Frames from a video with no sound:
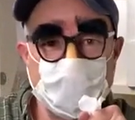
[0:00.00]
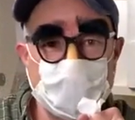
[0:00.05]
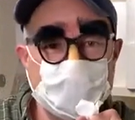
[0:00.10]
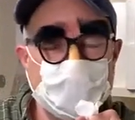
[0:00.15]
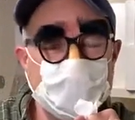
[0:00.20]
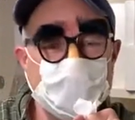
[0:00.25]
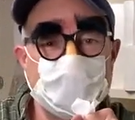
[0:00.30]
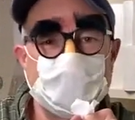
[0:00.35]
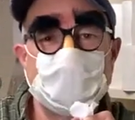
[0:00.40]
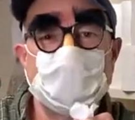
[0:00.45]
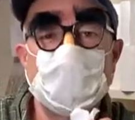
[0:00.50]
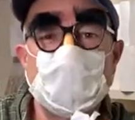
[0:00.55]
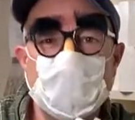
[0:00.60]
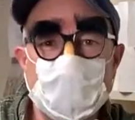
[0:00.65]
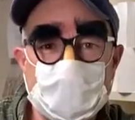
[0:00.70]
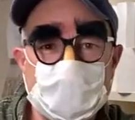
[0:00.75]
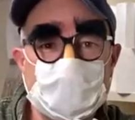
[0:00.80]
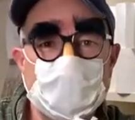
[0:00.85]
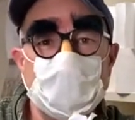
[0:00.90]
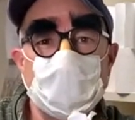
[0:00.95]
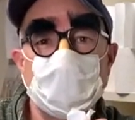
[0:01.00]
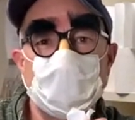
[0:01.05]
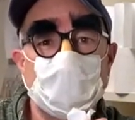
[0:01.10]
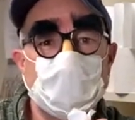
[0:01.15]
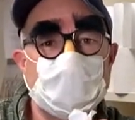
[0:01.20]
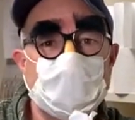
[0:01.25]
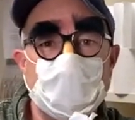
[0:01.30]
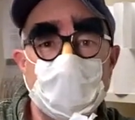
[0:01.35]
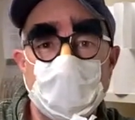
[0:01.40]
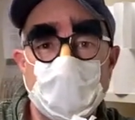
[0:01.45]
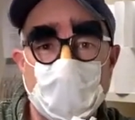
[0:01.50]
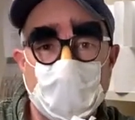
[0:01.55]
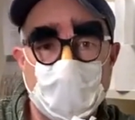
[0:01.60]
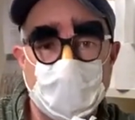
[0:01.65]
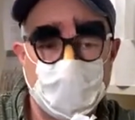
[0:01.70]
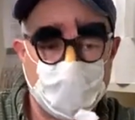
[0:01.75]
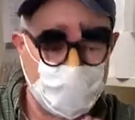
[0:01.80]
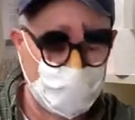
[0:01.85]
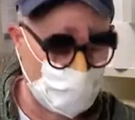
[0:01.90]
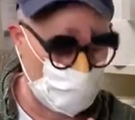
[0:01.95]
this disgusting piece of
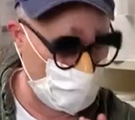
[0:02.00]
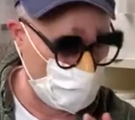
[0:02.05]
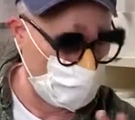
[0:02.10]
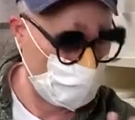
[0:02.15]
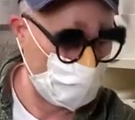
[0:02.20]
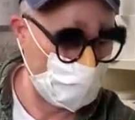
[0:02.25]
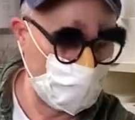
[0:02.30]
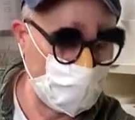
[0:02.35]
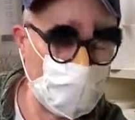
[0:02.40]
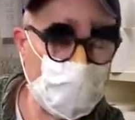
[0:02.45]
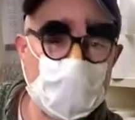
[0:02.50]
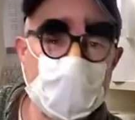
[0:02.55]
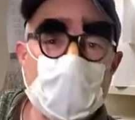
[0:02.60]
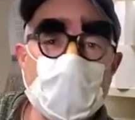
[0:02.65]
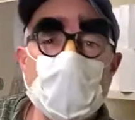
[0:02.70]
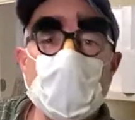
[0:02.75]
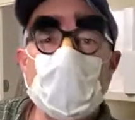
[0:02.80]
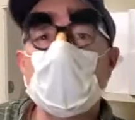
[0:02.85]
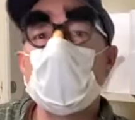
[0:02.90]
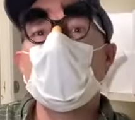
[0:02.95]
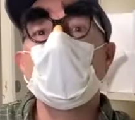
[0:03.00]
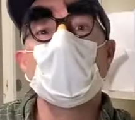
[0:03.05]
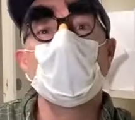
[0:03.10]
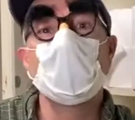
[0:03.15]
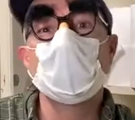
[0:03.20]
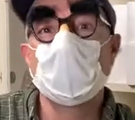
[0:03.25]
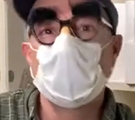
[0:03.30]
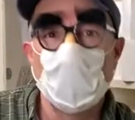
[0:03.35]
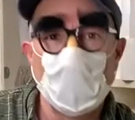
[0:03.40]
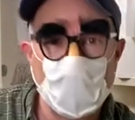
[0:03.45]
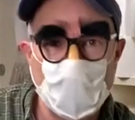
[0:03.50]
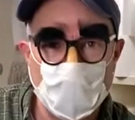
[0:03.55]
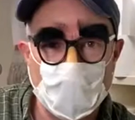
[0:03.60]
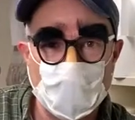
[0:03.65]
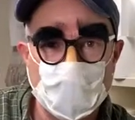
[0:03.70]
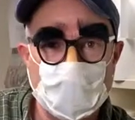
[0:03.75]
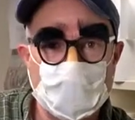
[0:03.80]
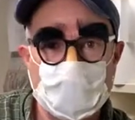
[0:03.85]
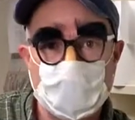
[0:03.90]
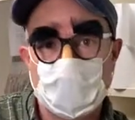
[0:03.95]
paper in the
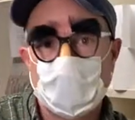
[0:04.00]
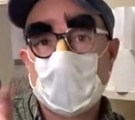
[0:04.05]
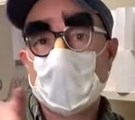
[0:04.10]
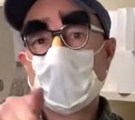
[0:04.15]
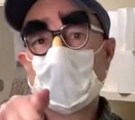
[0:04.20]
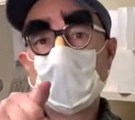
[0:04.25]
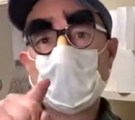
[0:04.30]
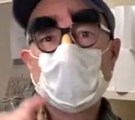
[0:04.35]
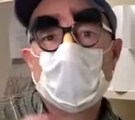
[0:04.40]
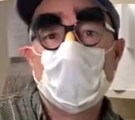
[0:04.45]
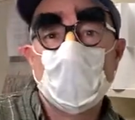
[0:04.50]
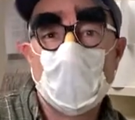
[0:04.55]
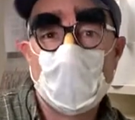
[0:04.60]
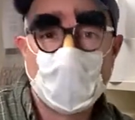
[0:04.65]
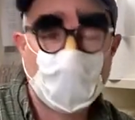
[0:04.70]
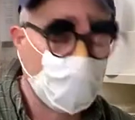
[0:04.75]
toilet. Your